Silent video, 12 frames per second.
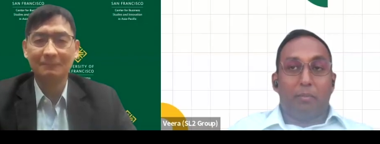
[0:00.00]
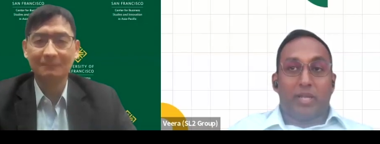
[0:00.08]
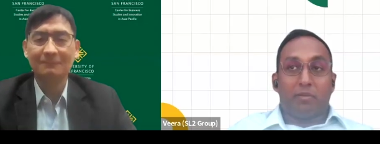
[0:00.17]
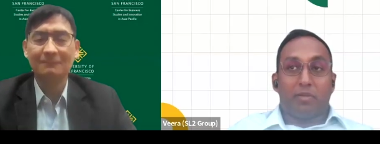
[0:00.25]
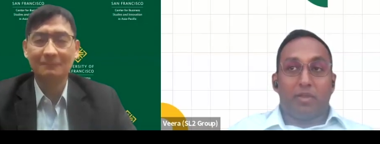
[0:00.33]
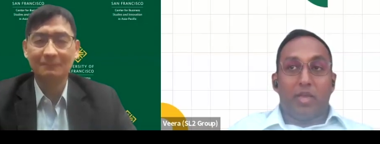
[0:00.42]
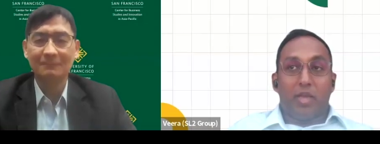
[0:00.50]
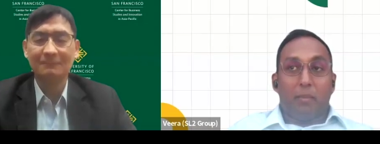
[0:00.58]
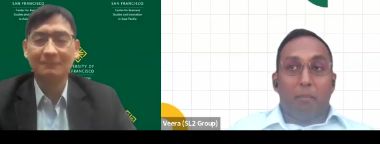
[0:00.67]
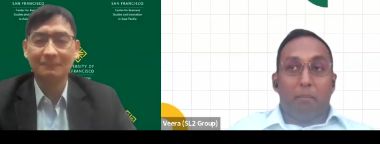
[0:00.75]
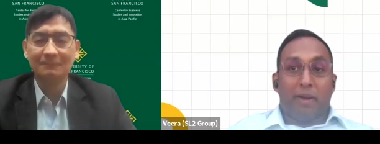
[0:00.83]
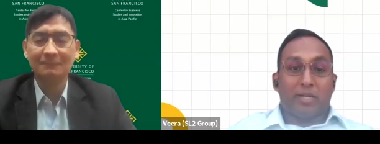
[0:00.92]
Speaker 1: becomes
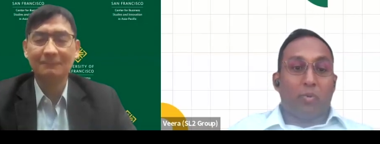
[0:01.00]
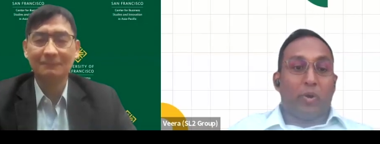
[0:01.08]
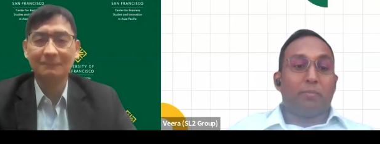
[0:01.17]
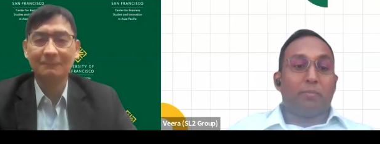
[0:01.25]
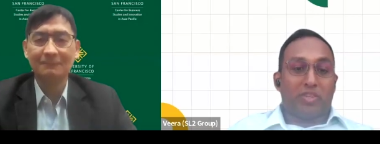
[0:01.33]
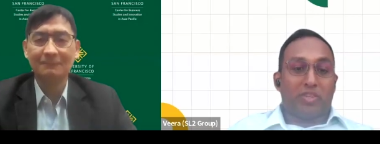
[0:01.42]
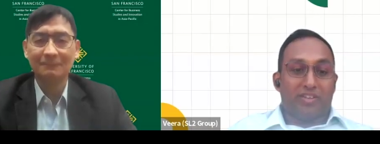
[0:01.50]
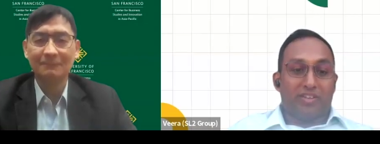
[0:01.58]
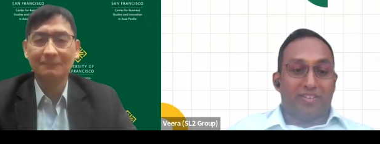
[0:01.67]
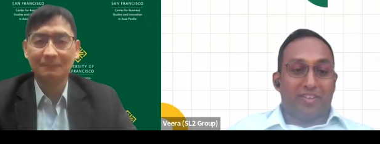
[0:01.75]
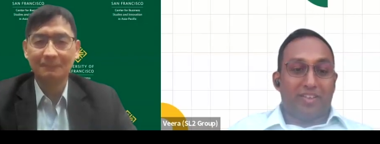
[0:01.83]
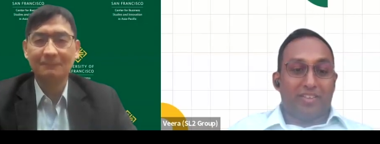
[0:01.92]
much more important.
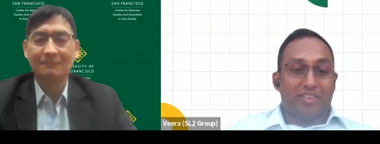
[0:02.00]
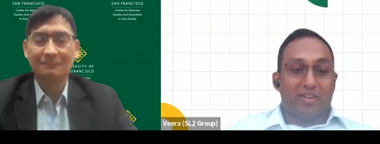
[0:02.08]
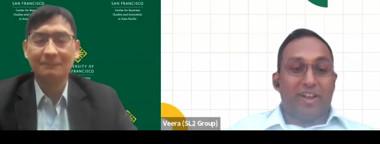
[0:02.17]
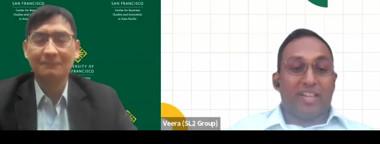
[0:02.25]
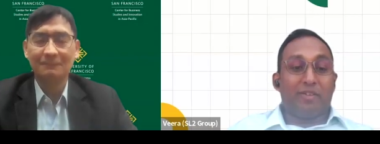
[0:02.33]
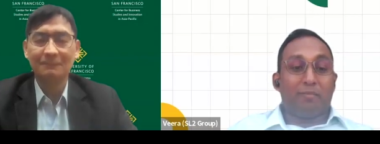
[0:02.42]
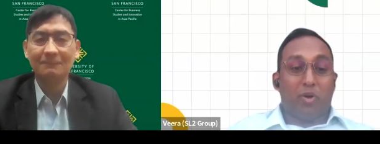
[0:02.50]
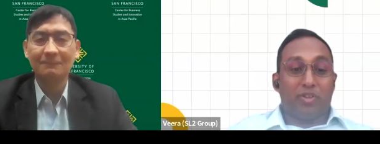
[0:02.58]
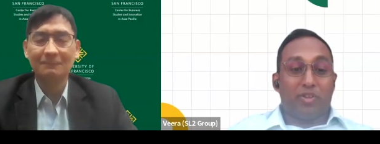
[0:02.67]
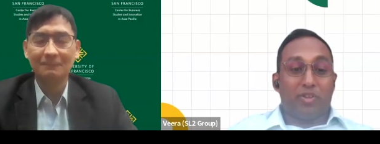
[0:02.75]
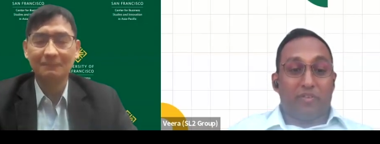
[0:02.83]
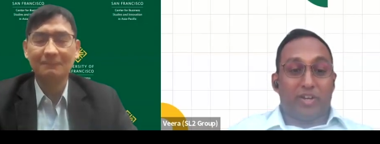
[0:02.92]
The relative
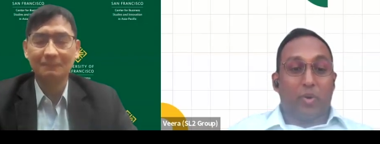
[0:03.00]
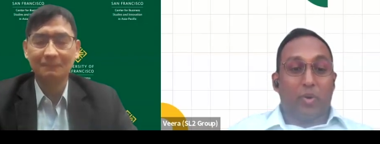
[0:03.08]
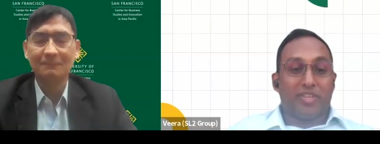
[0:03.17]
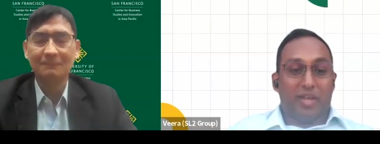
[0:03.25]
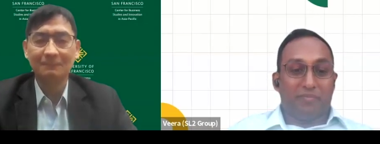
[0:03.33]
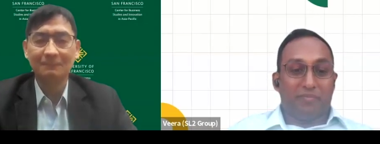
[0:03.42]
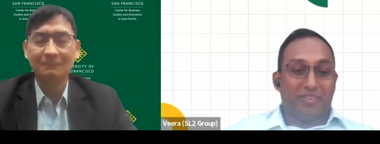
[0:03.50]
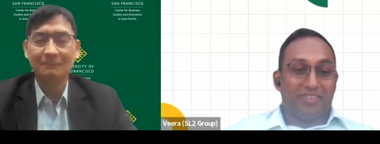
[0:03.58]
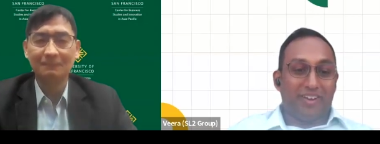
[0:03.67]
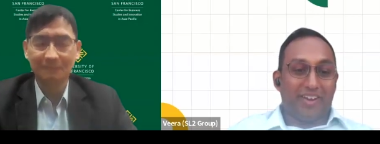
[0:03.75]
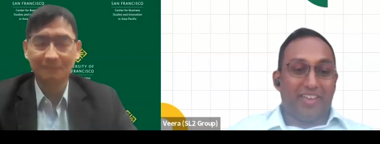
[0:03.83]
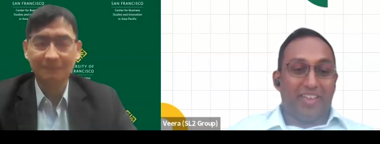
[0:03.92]
importance of it goes up,
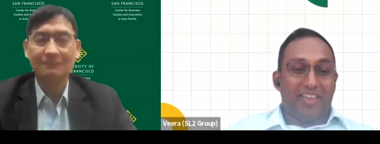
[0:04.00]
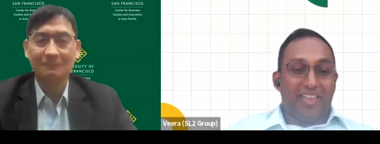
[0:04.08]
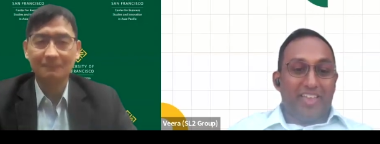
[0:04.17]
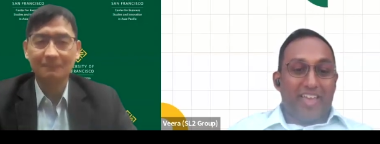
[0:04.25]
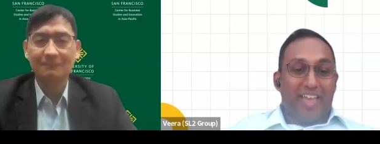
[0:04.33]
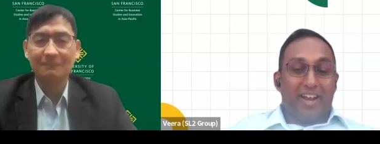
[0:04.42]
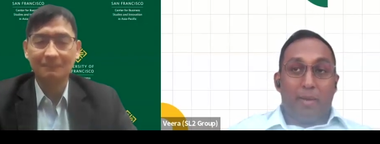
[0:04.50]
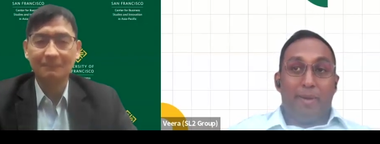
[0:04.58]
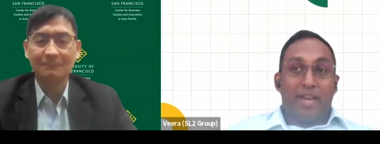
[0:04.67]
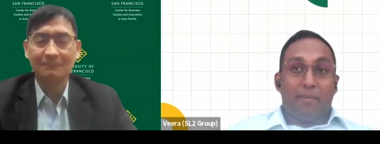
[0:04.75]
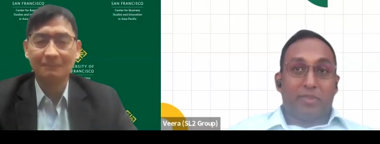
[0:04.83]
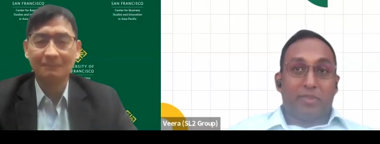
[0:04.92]
right? And climate
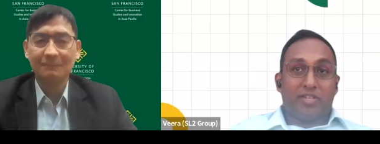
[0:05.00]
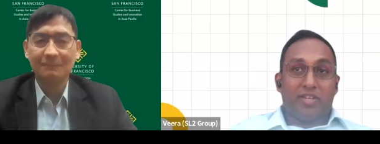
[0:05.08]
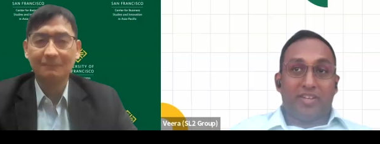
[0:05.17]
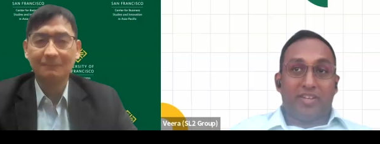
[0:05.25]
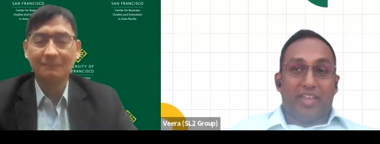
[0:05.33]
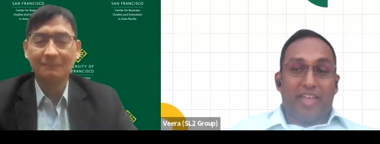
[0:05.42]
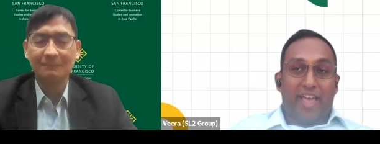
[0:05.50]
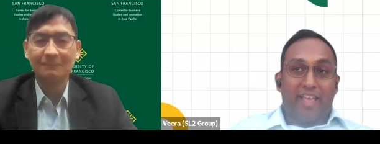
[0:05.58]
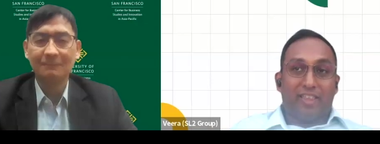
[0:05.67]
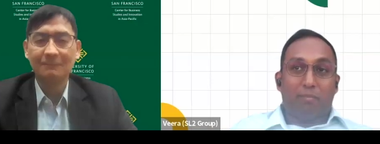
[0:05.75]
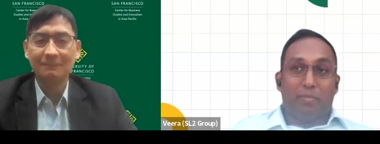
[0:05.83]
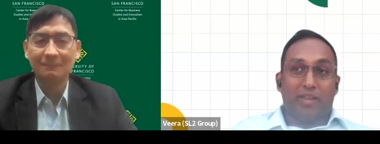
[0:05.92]
adaptation
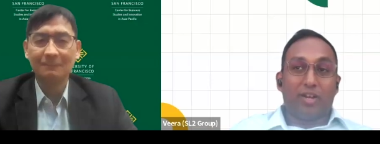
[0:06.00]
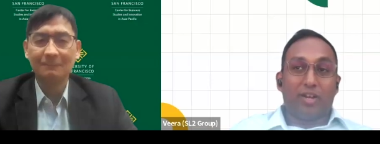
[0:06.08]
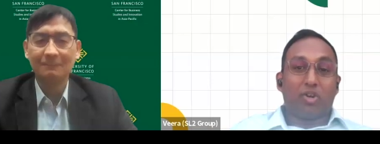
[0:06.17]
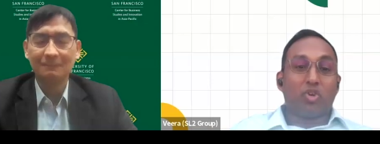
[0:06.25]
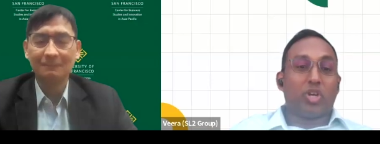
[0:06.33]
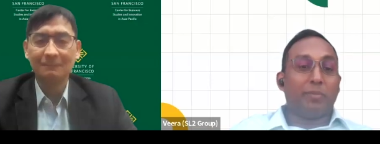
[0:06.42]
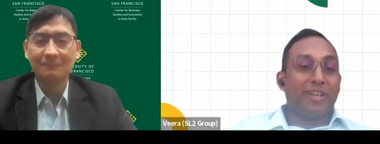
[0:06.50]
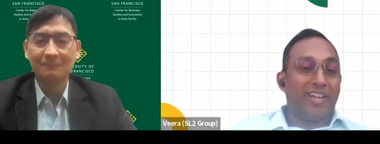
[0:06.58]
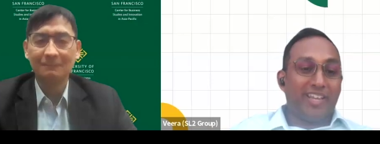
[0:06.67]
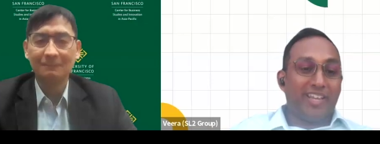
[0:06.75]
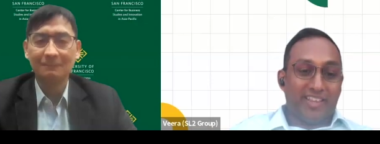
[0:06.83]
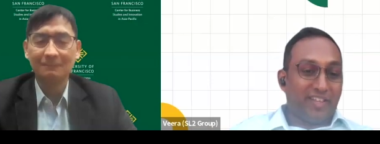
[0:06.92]
has been
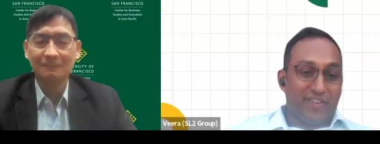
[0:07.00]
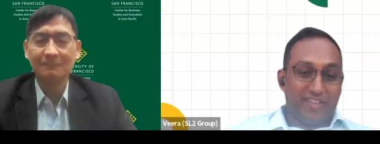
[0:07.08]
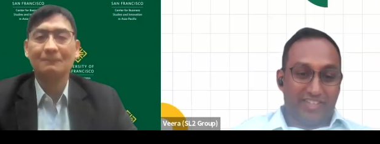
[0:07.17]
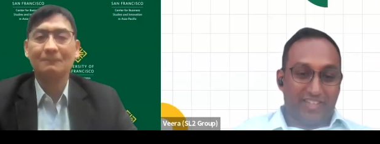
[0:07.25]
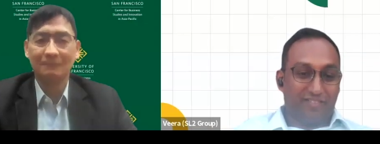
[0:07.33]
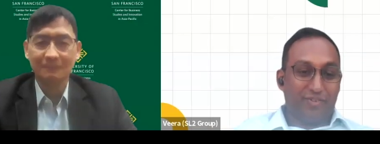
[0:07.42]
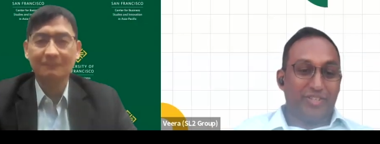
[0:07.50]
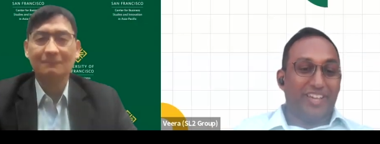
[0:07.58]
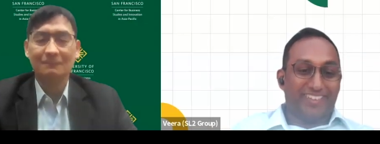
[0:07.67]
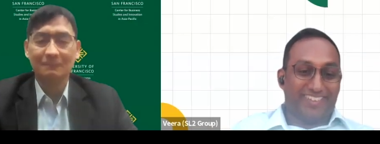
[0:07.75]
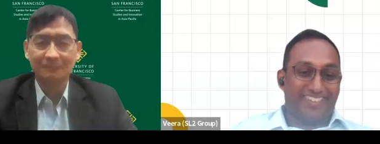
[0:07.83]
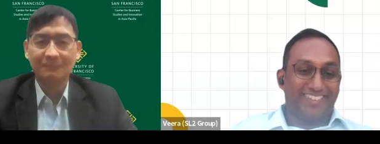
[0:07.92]
criminally underfunded for
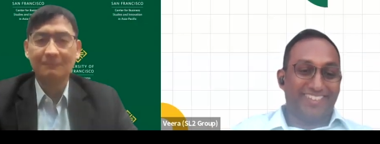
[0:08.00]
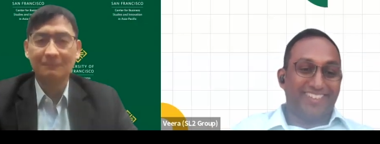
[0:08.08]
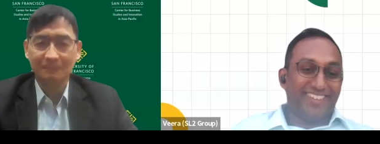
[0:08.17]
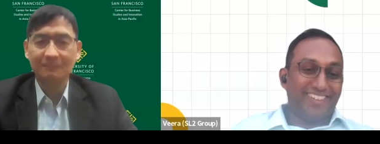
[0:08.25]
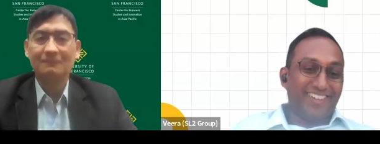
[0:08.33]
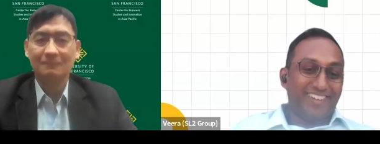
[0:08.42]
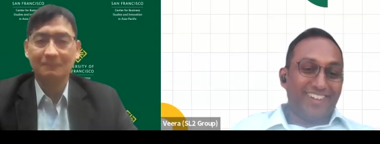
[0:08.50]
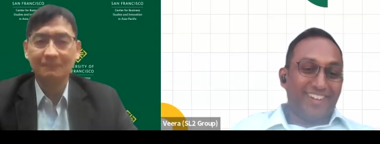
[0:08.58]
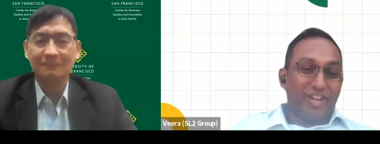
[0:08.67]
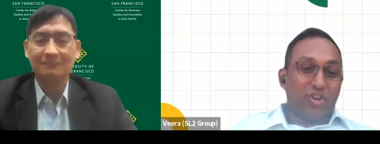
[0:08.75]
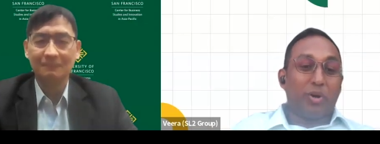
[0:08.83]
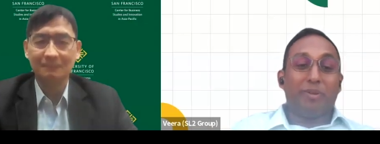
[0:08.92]
years.
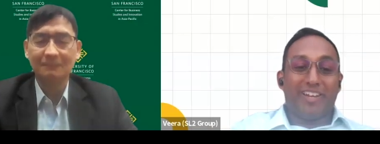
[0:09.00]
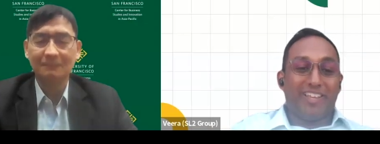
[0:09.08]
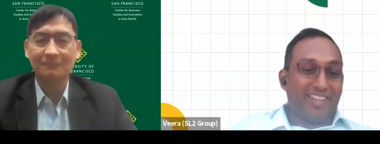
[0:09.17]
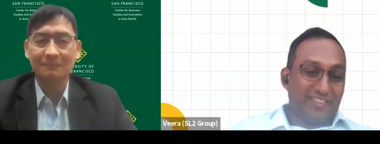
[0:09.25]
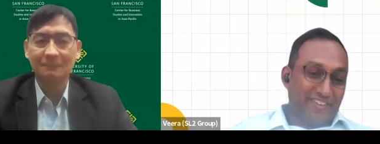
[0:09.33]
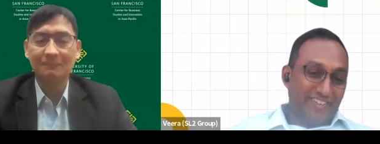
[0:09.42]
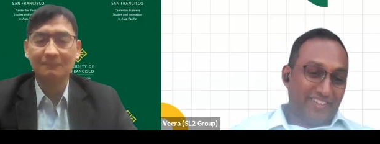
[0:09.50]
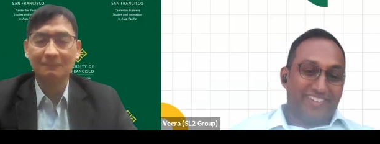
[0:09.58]
Criminally underfunded,